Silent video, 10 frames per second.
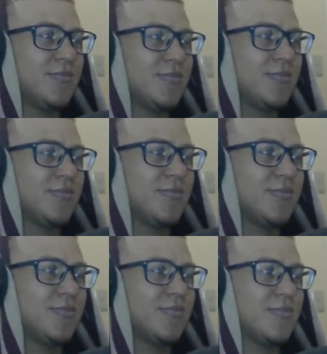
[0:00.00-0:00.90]
Next time
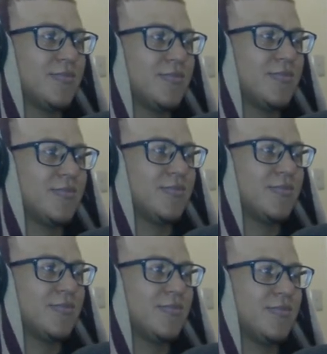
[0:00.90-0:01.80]
I won't be so
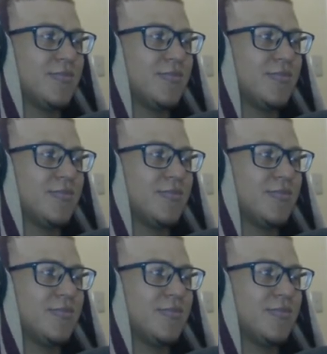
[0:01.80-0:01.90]
nice.